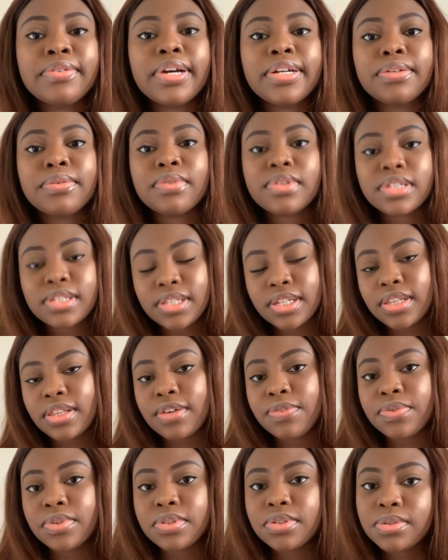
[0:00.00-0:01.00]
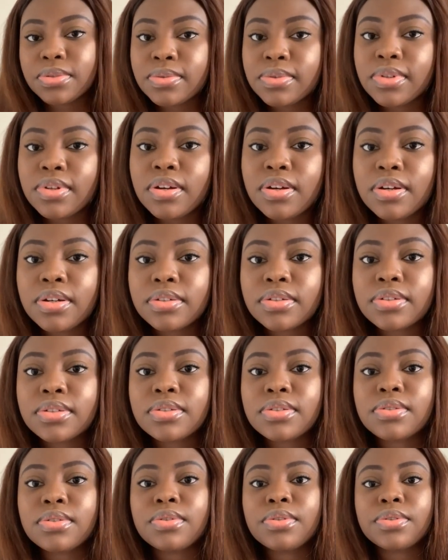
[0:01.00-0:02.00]
I didn't want to stay there for too long,
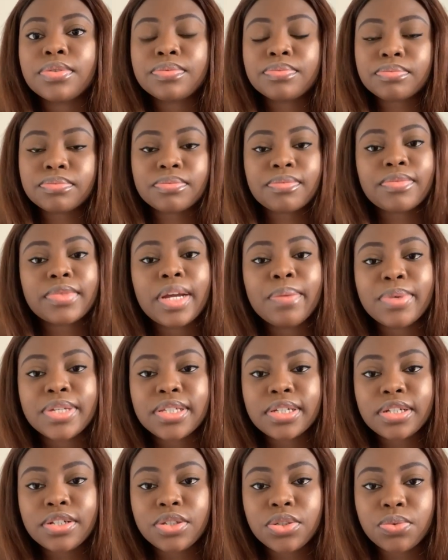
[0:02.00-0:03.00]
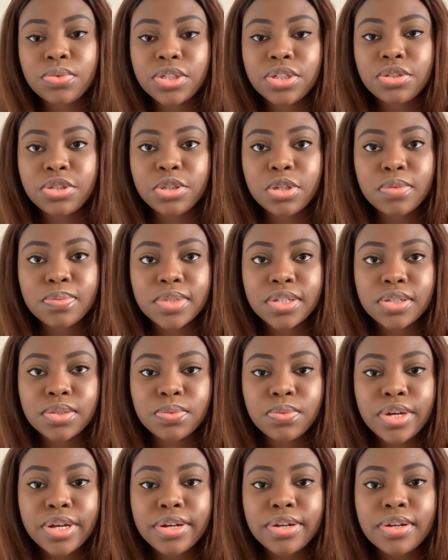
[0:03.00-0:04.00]
so I basically switched jobs as
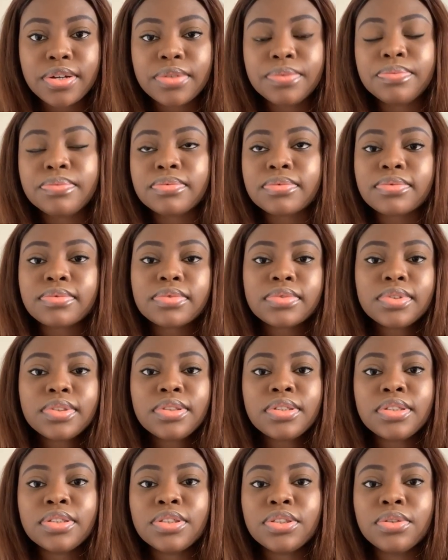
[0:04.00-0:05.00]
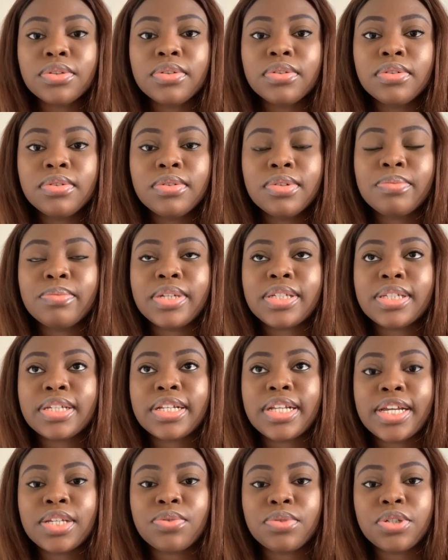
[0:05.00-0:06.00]
well. So
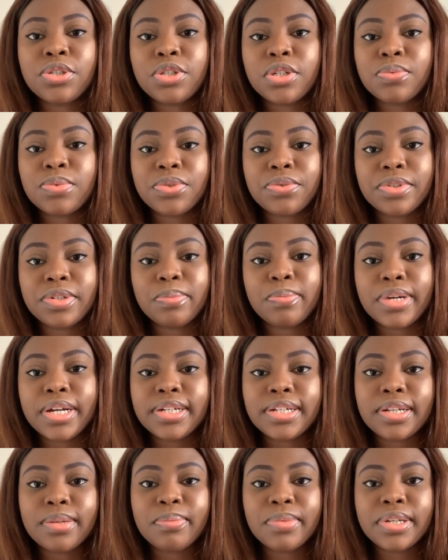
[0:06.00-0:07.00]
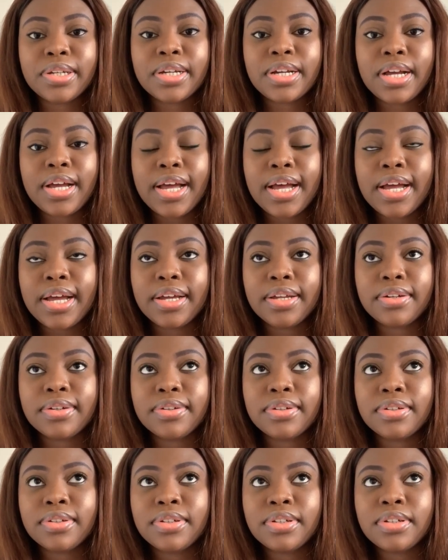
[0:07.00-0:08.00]
basically I switched jobs during the pandemic
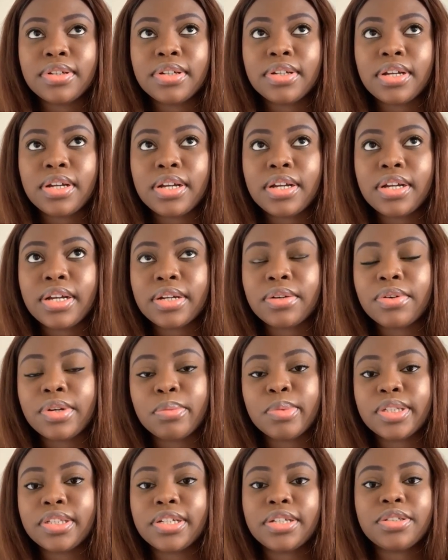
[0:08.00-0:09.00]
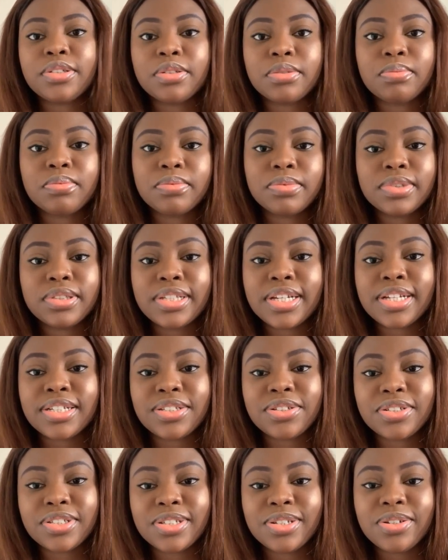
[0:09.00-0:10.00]
and I got a better job. That's
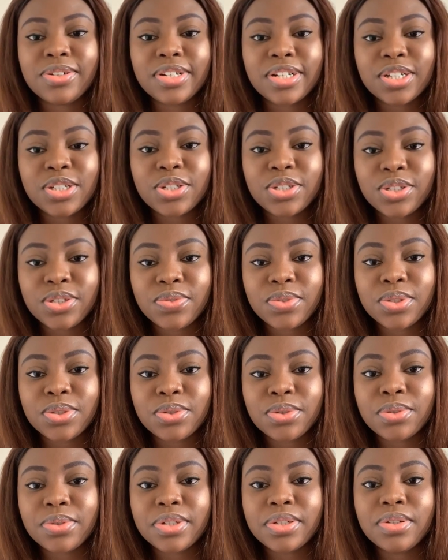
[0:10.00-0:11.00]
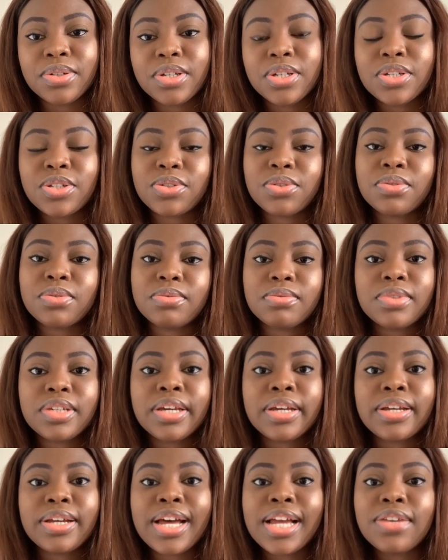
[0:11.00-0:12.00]
just the long and short of the story. So
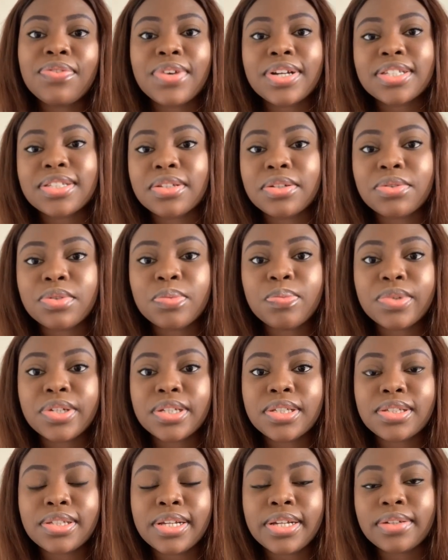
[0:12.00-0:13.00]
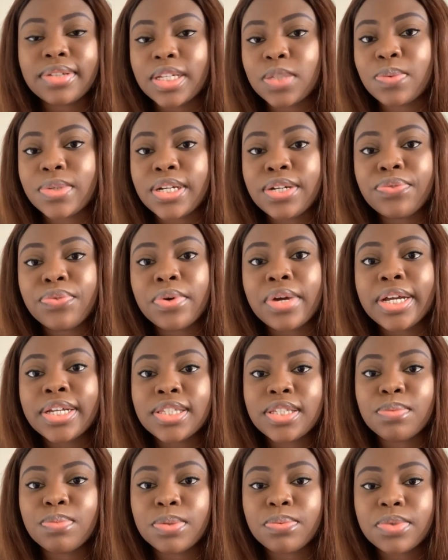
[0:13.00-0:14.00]
yeah, Halifax is a good place, like especially for IT
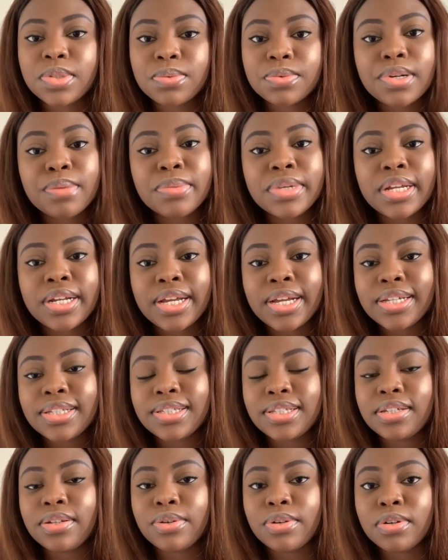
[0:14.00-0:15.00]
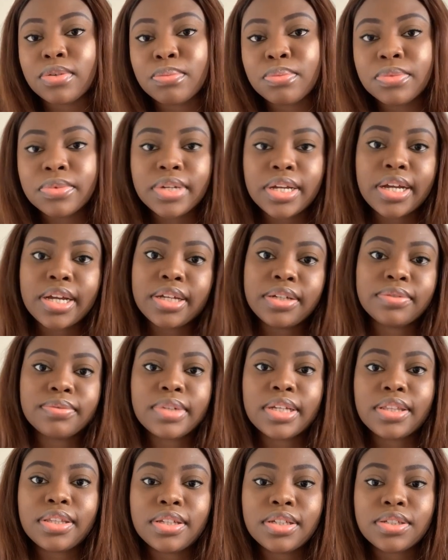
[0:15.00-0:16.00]
people. It's becoming an IT hub, and
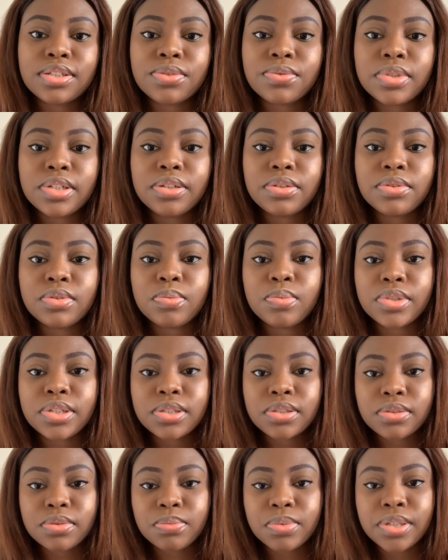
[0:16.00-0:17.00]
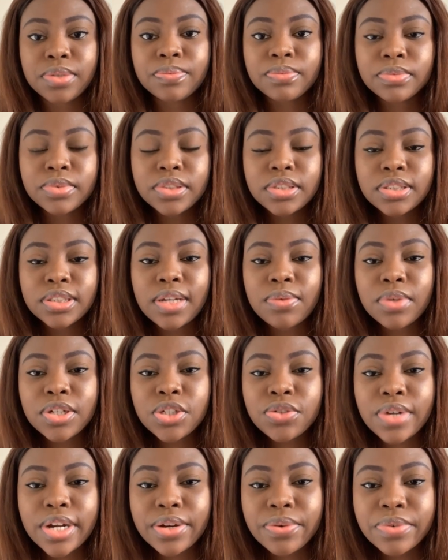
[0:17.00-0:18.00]
I think it's a really good place to be. So I'm going to
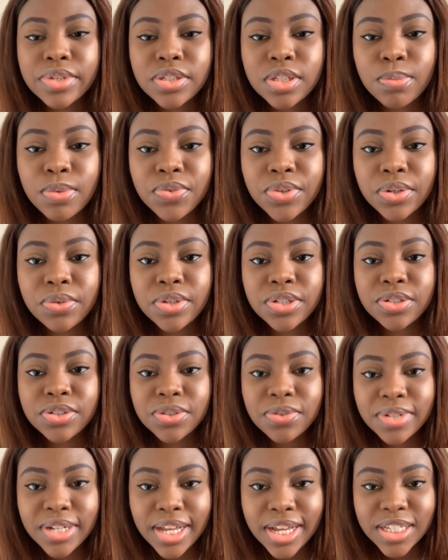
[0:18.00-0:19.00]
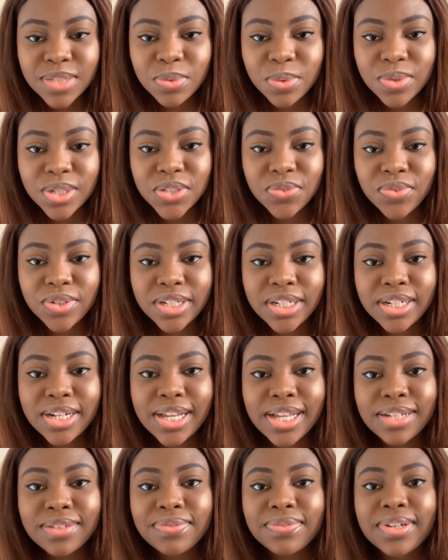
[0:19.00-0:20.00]
try and read some of your questions. Someone asked me what's fun in
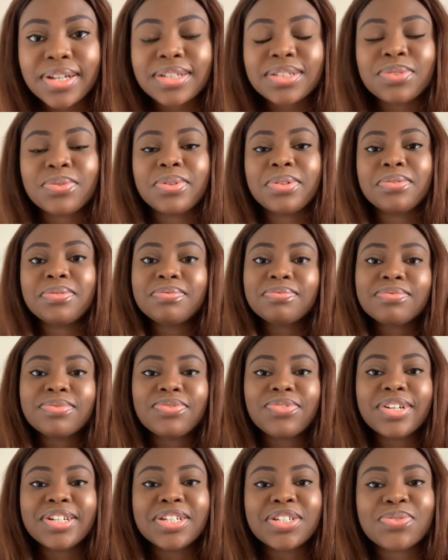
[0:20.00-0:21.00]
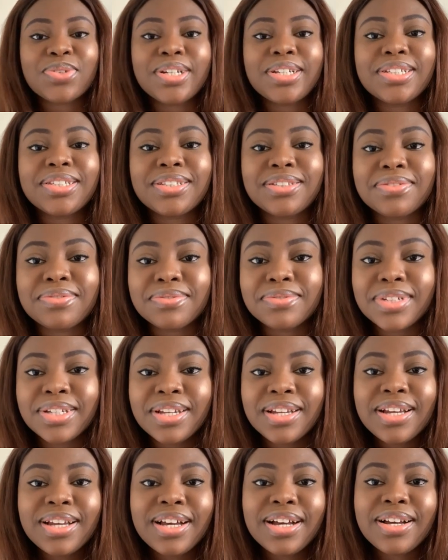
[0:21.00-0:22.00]
Halifax. Well, fun is relative.
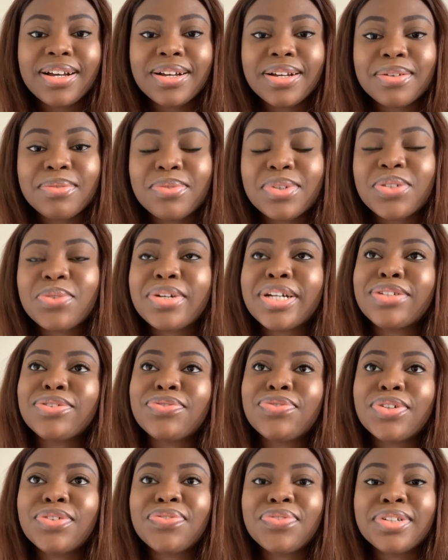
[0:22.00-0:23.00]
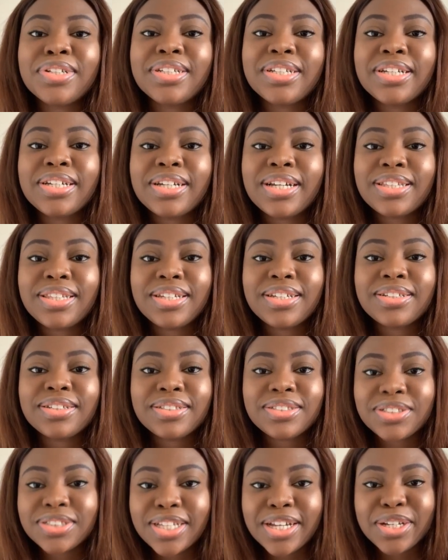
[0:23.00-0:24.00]
What do I do for fun here? I
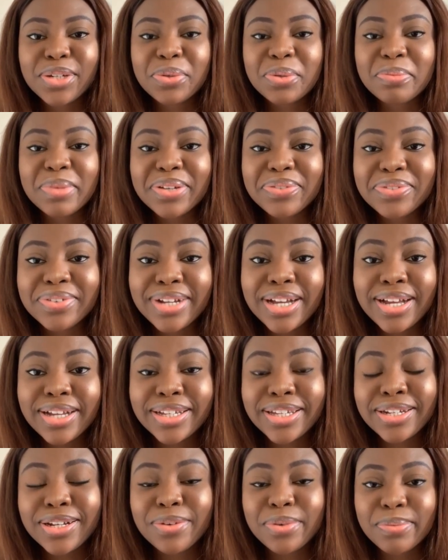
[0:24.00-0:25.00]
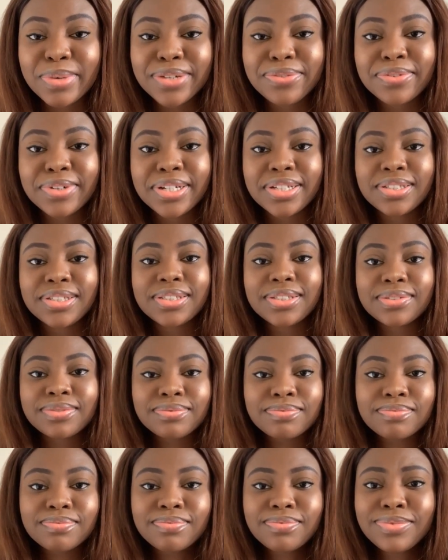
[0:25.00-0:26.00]
think just hanging out with my friends.
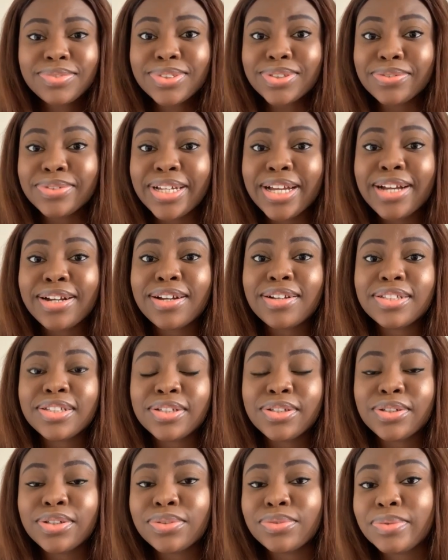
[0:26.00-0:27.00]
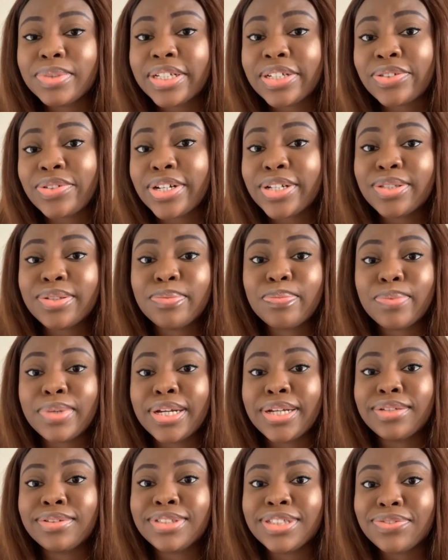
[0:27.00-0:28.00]
We hang out a lot. We try to
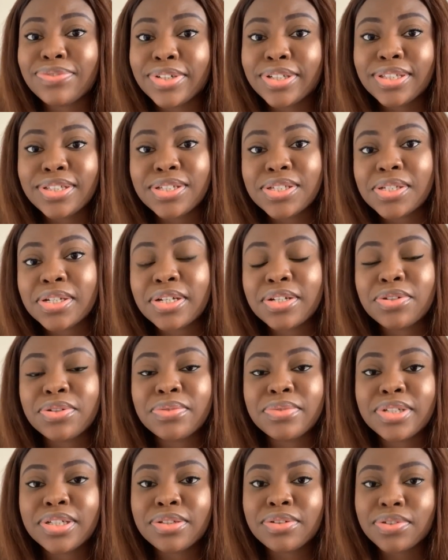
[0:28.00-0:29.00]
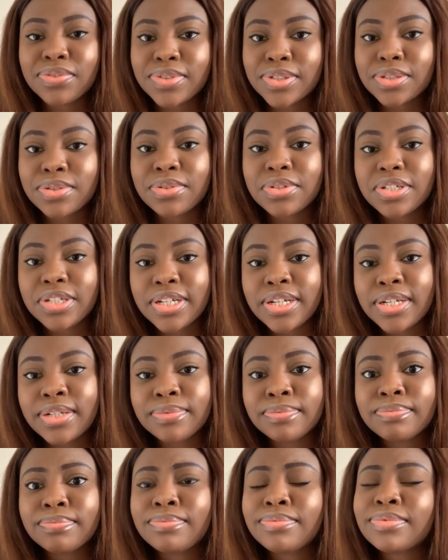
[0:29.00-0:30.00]
plan different things you can do within Nova Scotia.
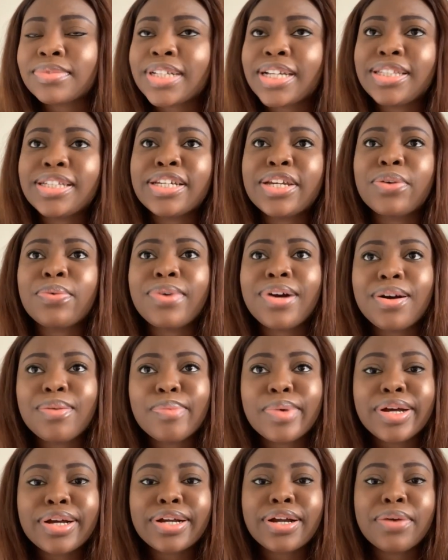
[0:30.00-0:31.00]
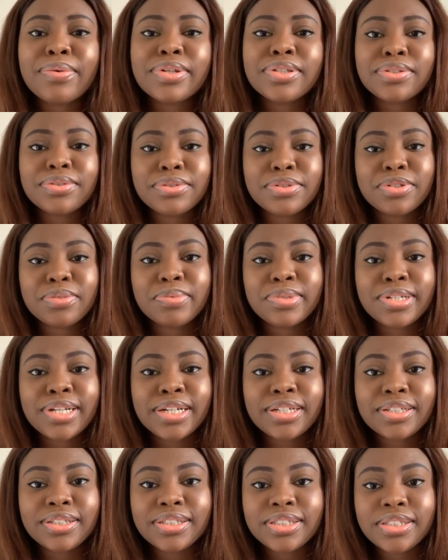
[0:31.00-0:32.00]
I think a while back I went to
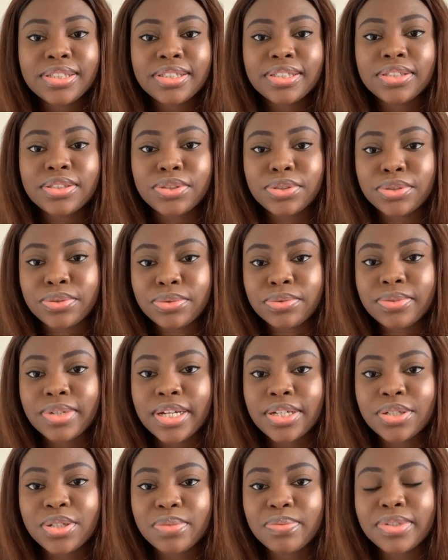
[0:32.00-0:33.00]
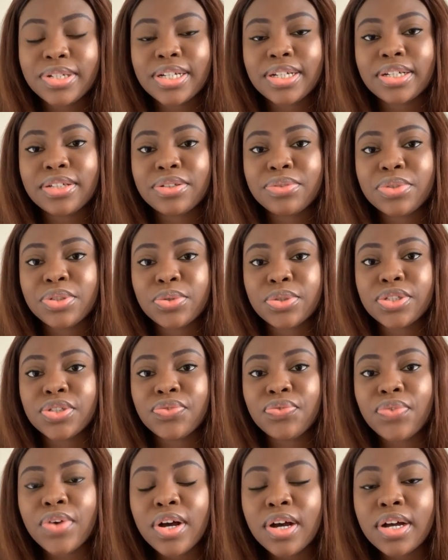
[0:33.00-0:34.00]
Llike, the zoo at Llike, which was
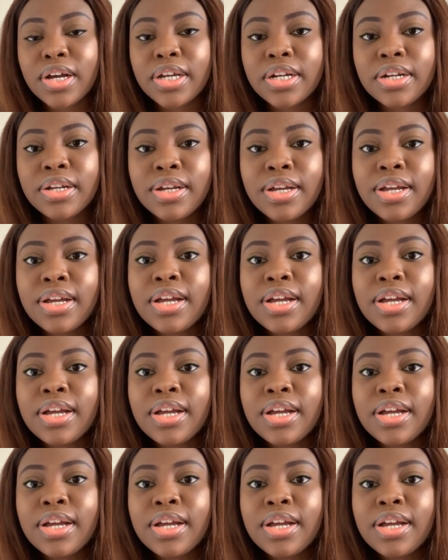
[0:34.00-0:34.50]
fun.